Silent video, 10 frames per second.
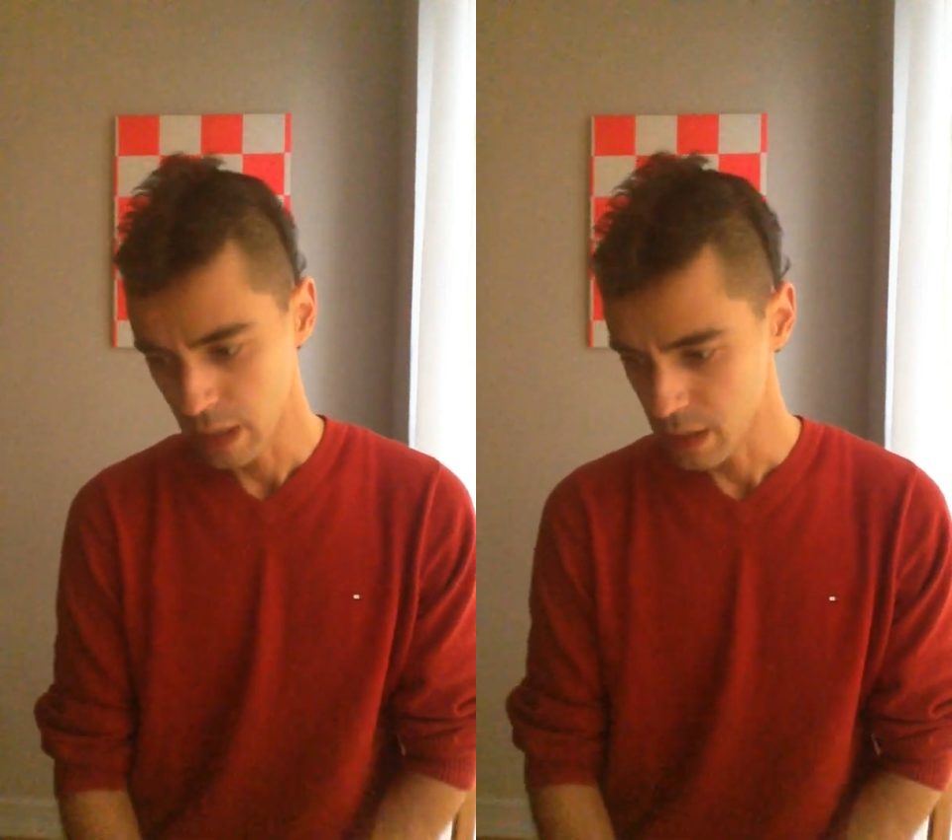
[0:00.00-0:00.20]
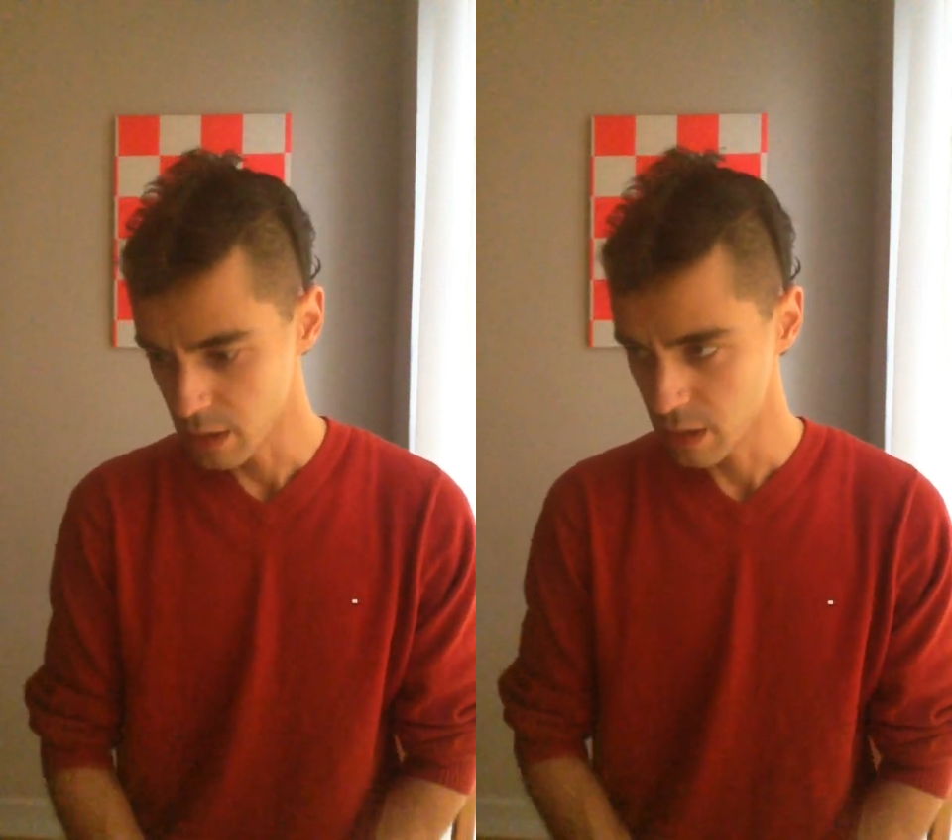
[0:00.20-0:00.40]

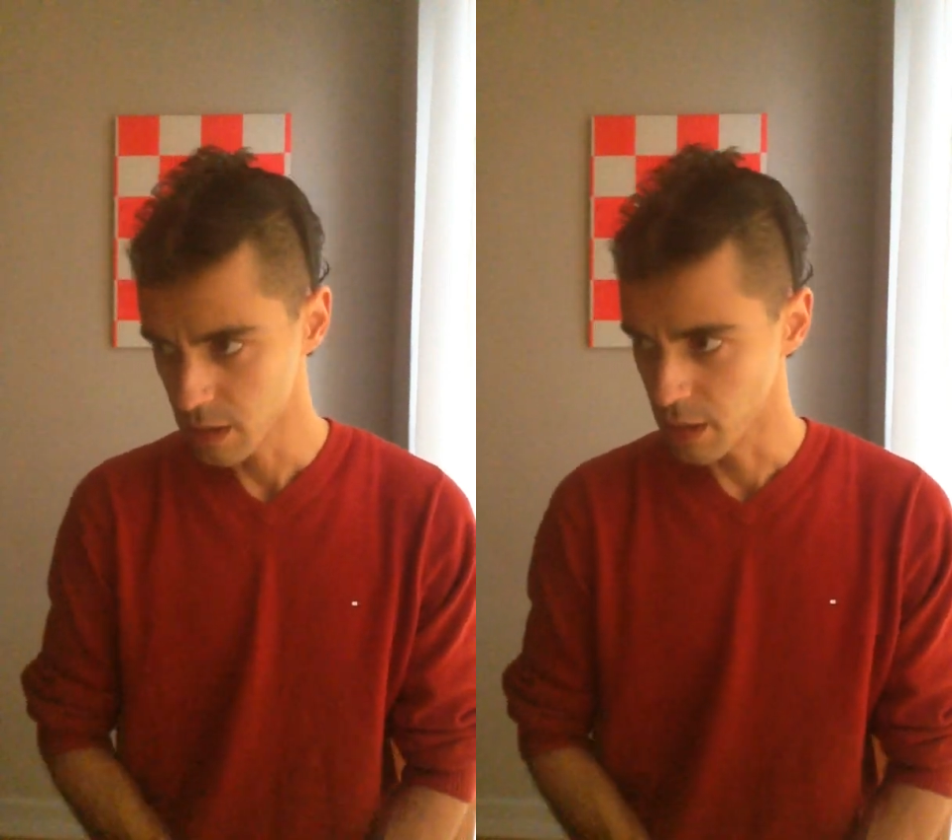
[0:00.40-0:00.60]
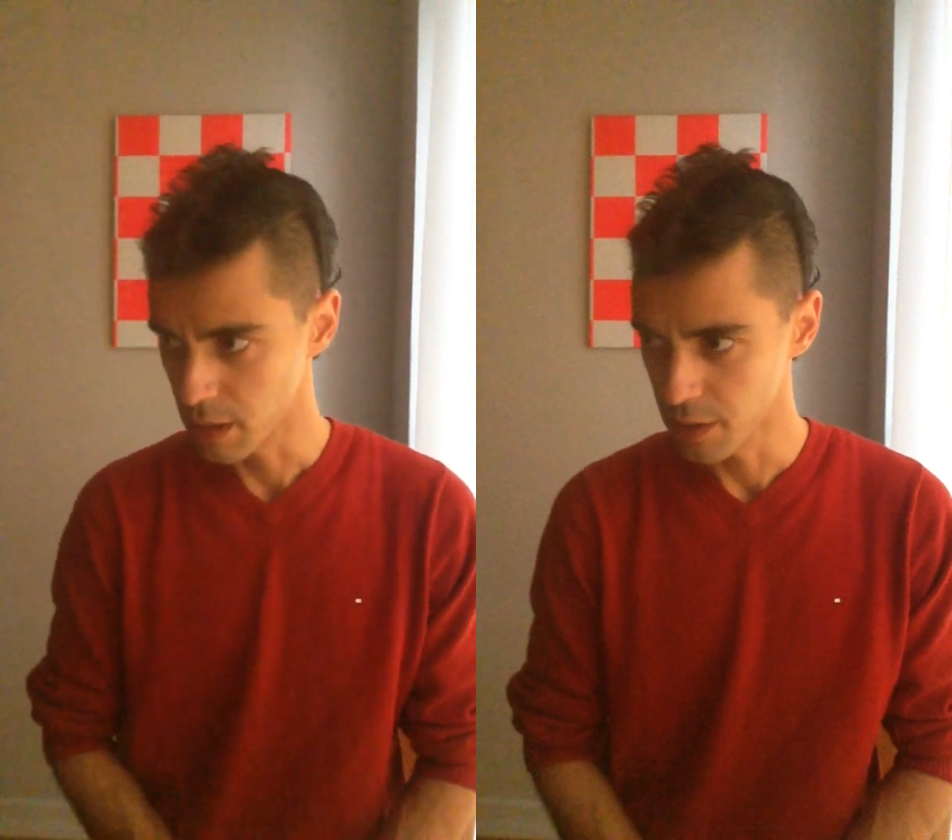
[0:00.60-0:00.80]

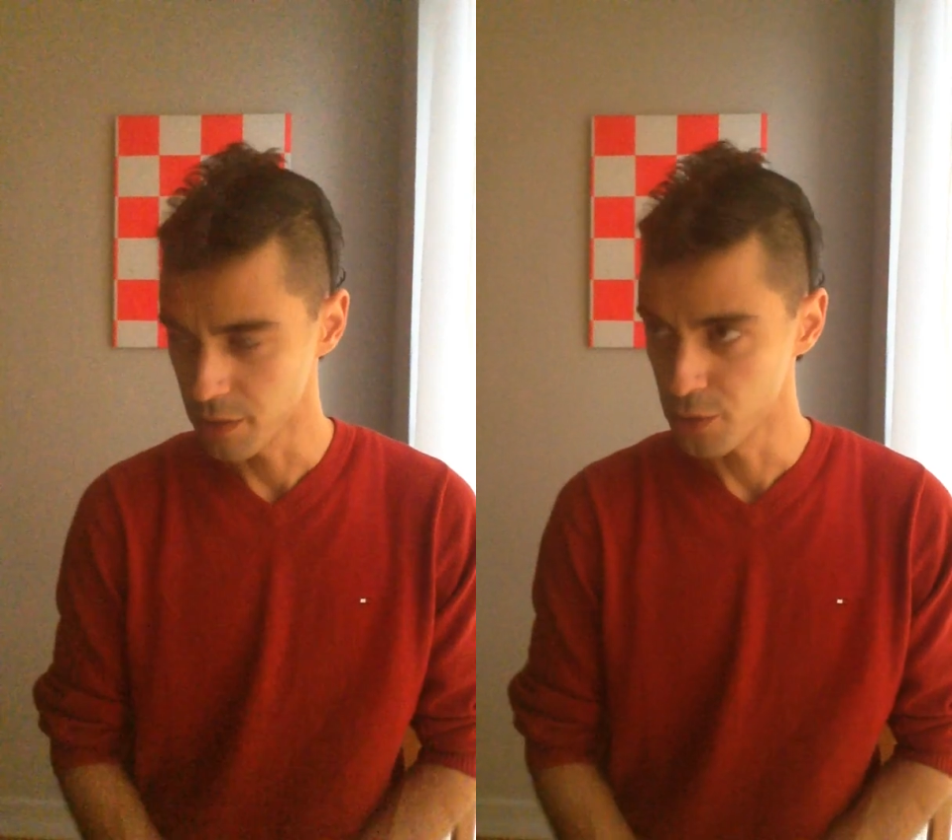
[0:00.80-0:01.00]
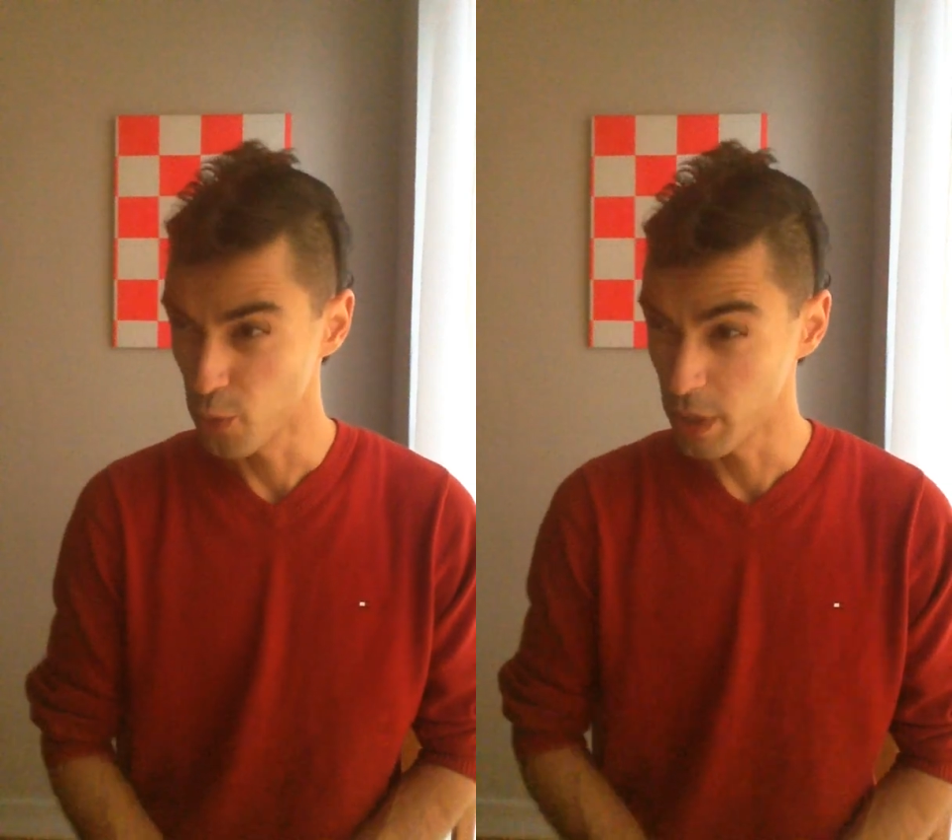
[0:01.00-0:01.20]
It's another
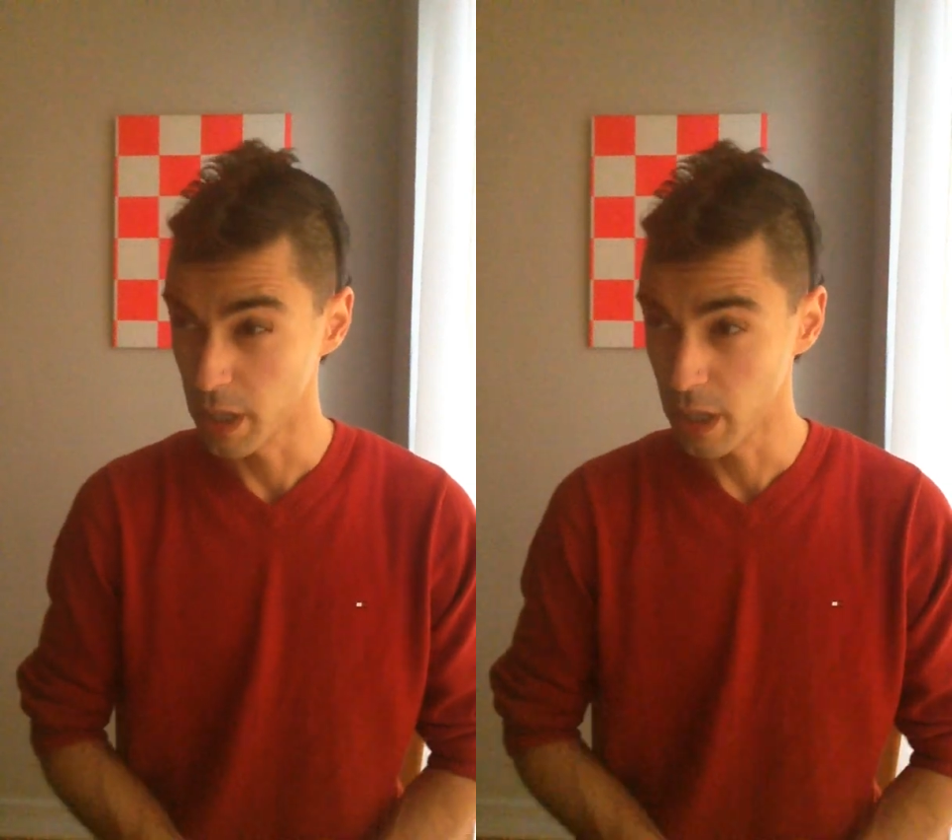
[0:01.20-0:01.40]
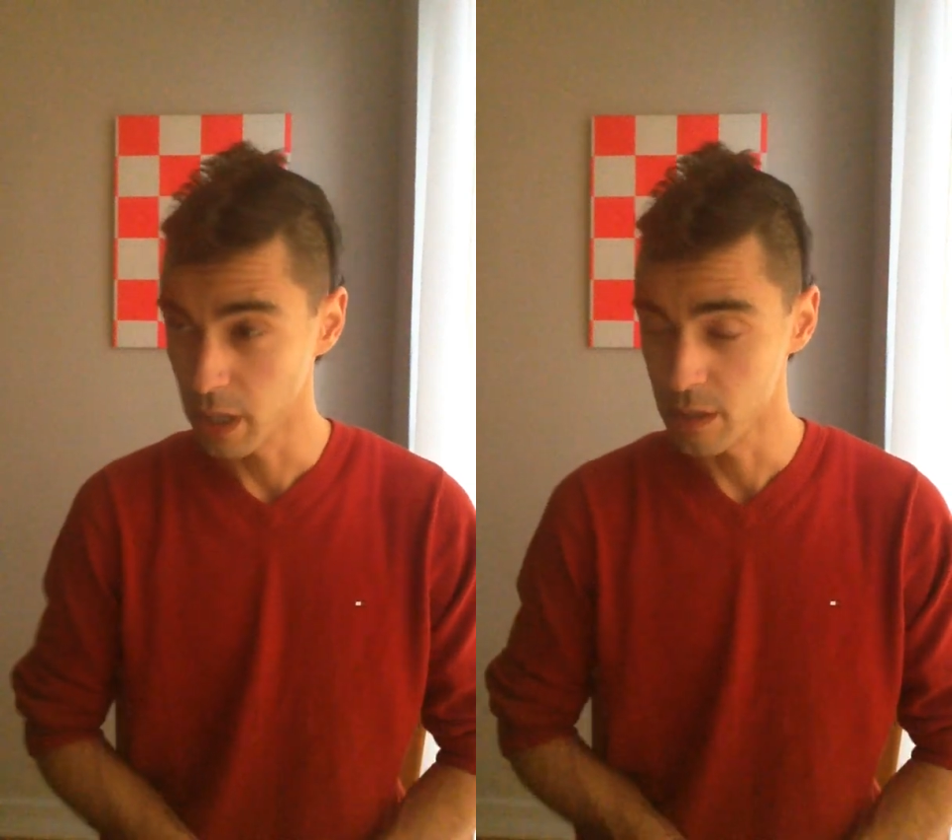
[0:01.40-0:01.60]

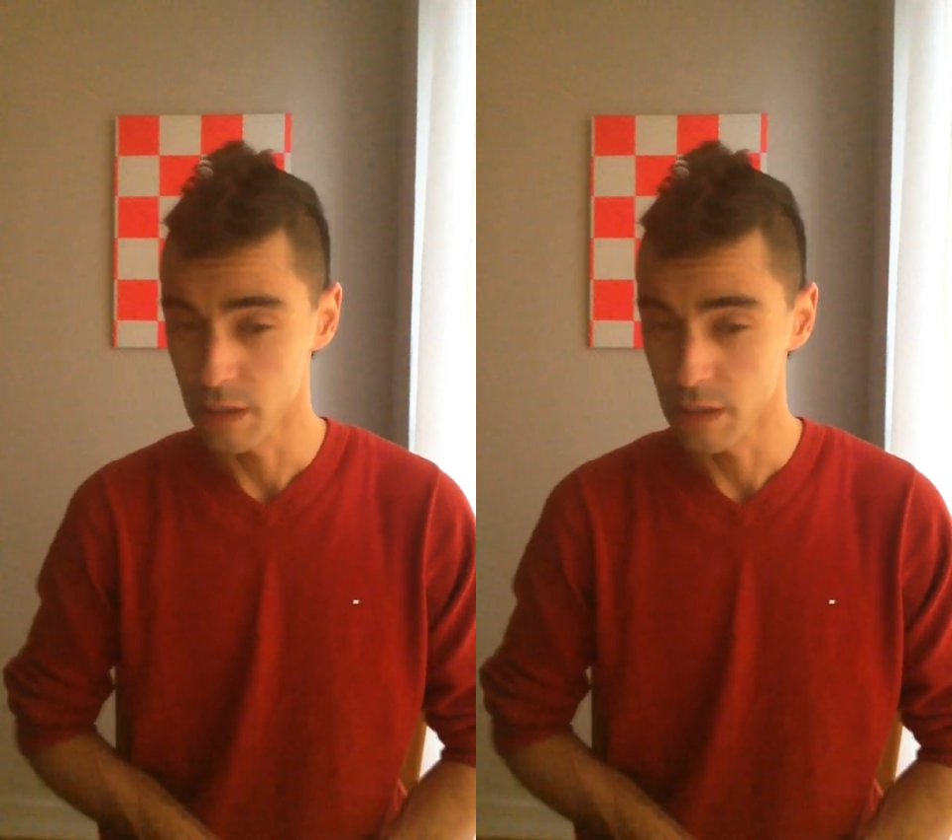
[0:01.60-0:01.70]
28